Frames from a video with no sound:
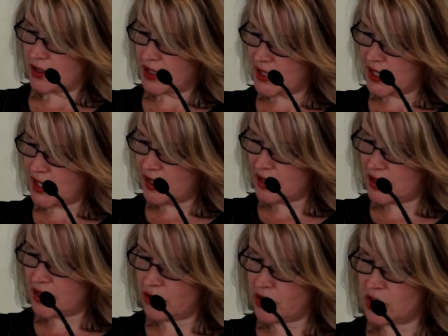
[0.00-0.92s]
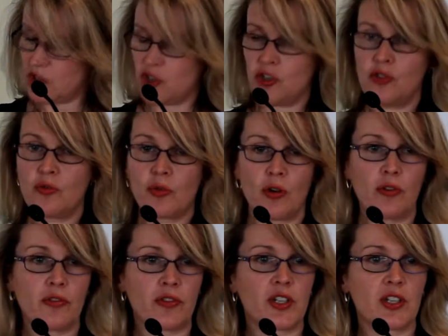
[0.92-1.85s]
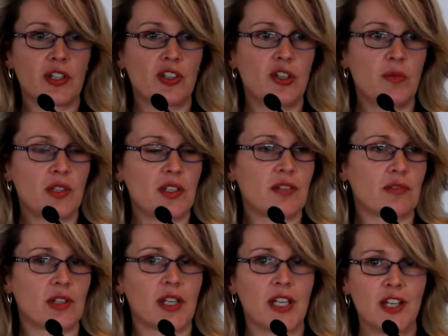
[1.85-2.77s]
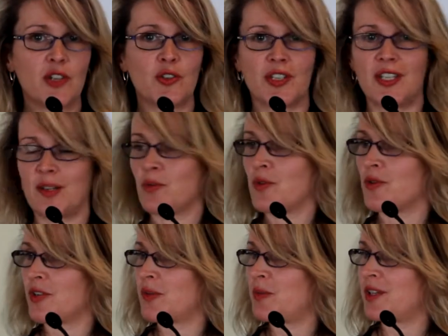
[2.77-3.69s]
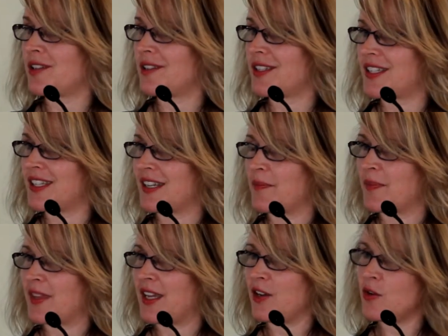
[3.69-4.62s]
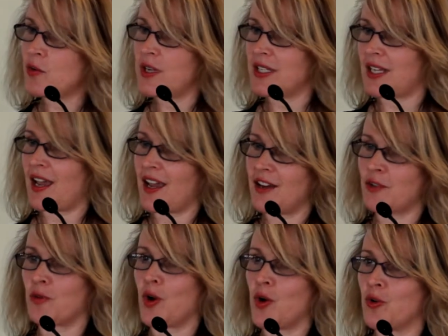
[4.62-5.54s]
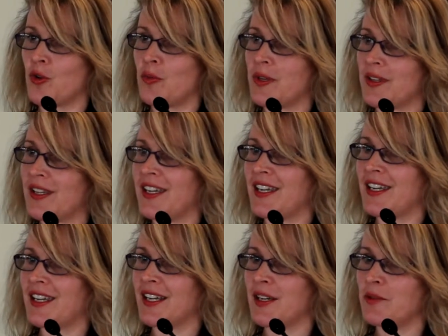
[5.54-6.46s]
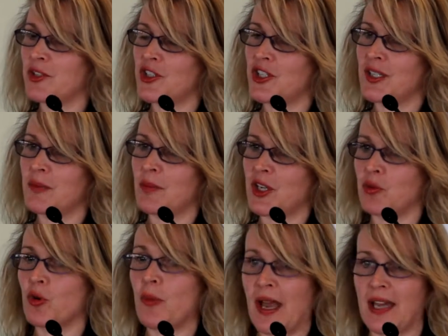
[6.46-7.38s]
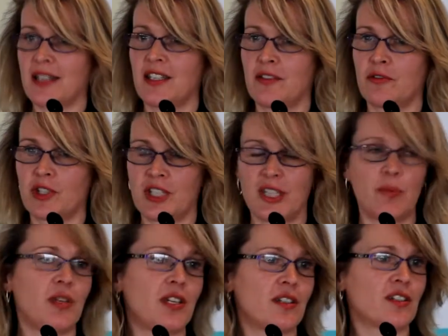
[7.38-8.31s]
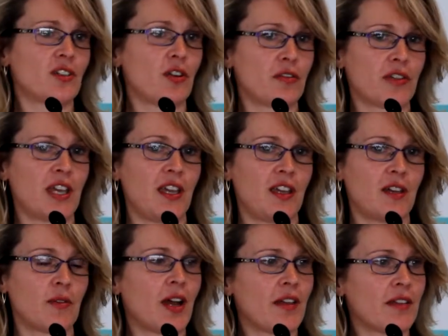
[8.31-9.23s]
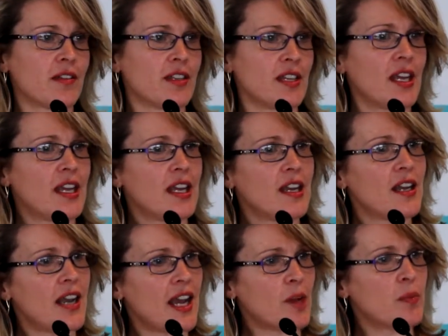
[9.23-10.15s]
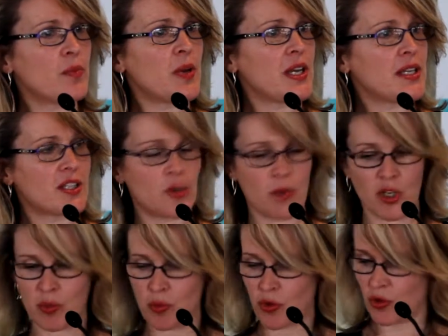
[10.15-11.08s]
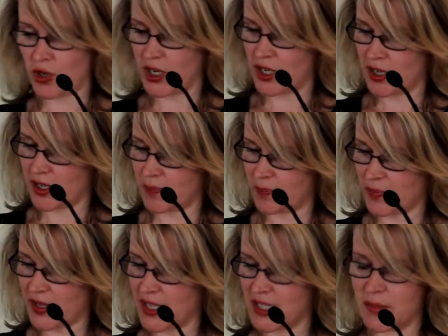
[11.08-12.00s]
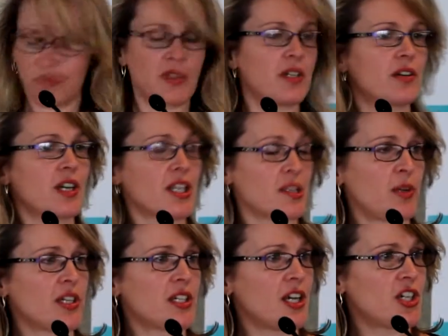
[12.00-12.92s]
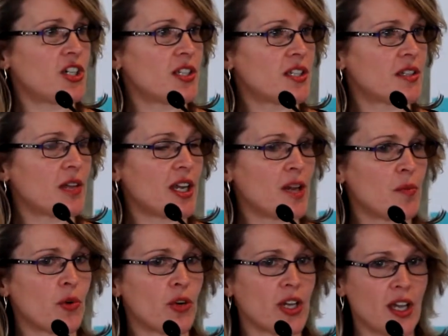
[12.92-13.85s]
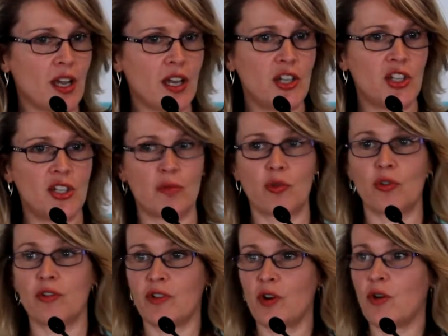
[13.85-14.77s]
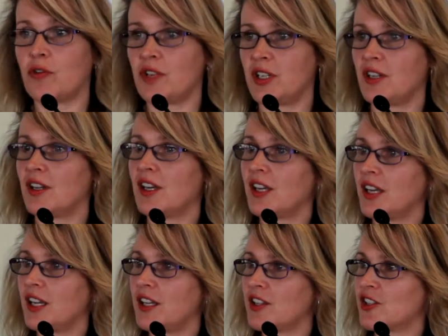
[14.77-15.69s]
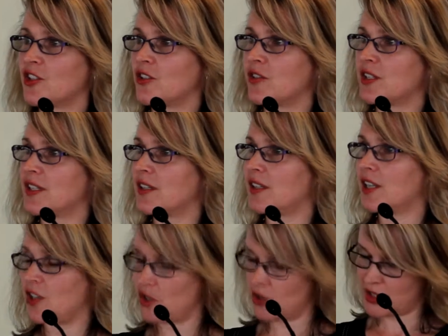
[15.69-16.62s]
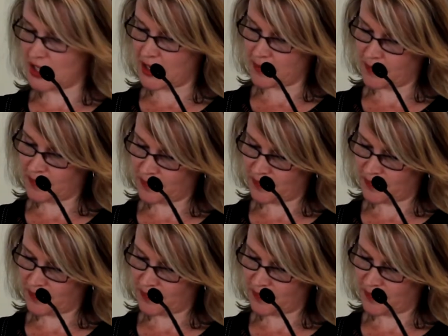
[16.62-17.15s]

To say that there is a new role for consumers is a really interesting point, because they always had a role, but it was just a much more passive recipient of care rather than now being so much more their expectations that they are more engaged and more involved in the service that they're using.